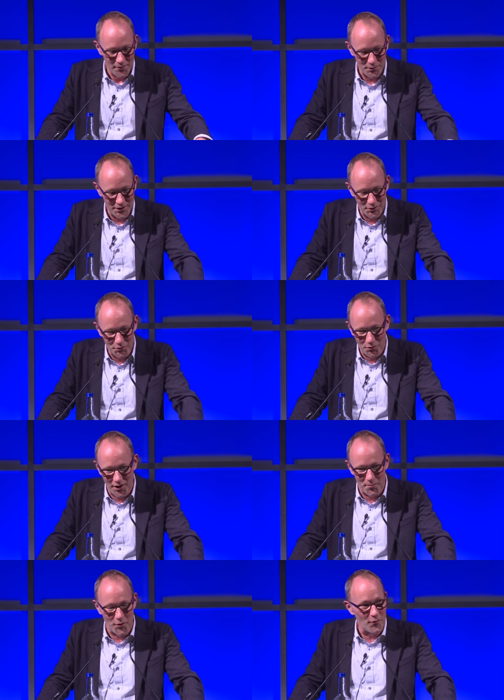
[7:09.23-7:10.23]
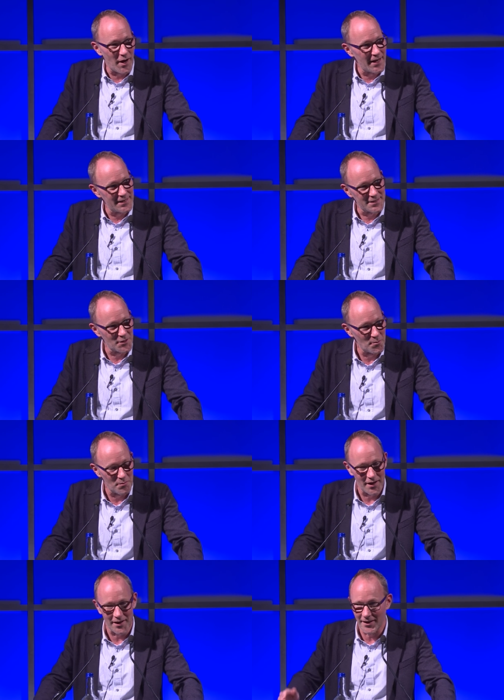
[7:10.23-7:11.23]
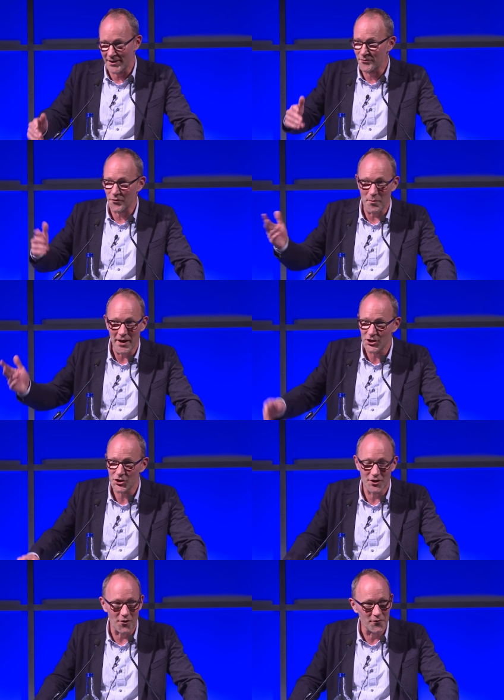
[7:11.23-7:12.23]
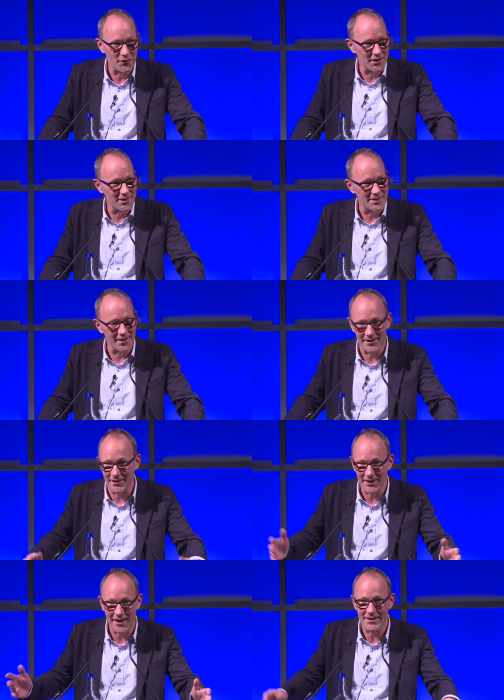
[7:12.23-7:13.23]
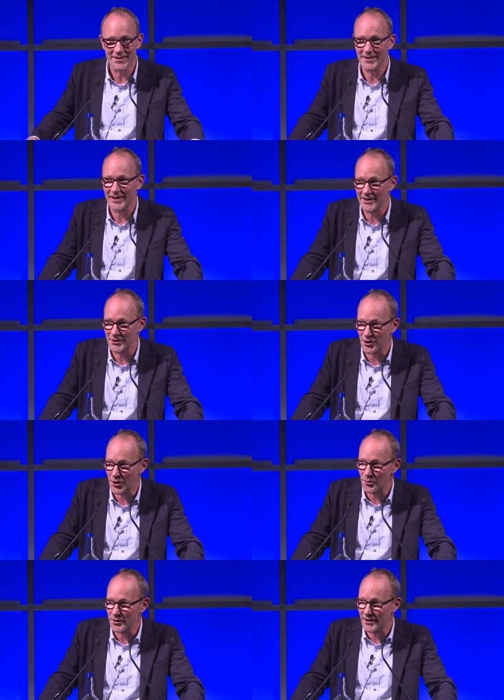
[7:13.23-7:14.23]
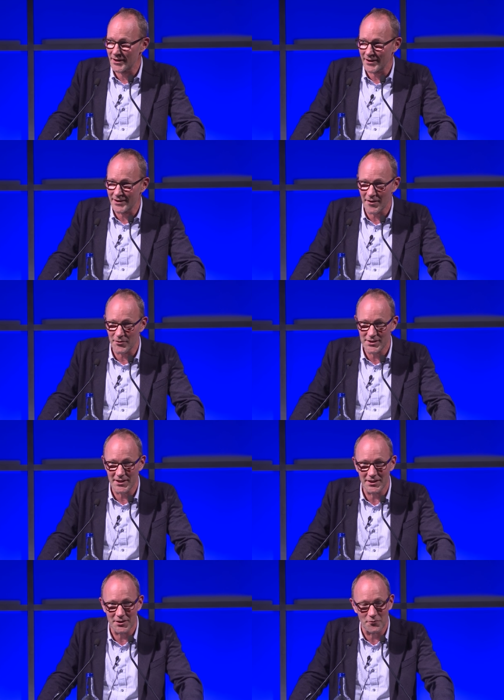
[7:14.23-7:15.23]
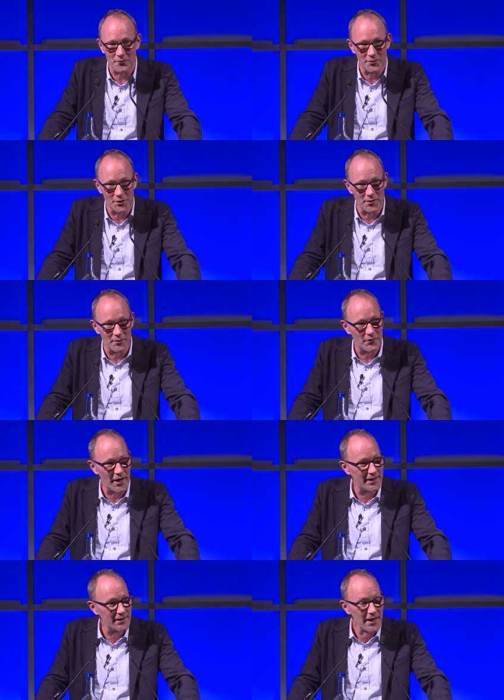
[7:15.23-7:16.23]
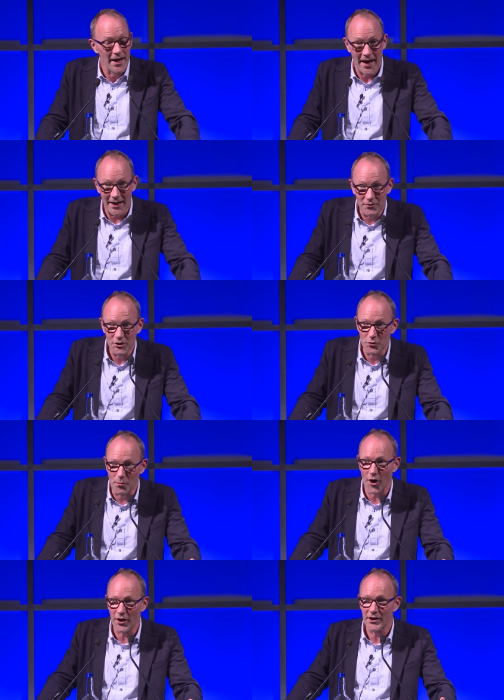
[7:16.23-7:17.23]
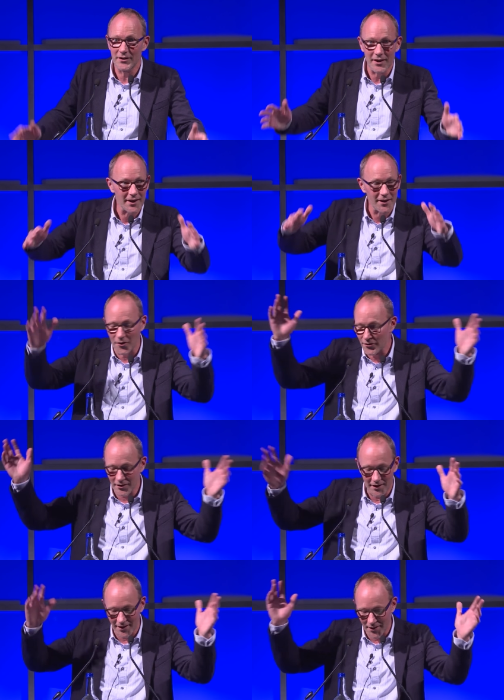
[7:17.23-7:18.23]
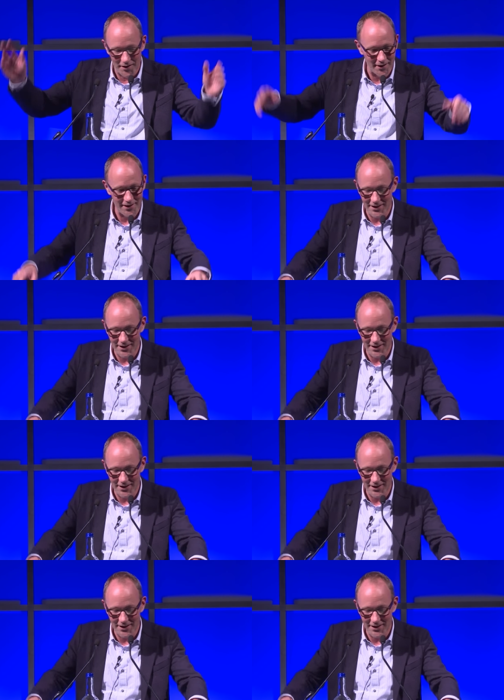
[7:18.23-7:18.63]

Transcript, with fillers: we do provide some information office at the desk, like you know, in, in every city you, you will find. And we do marketing on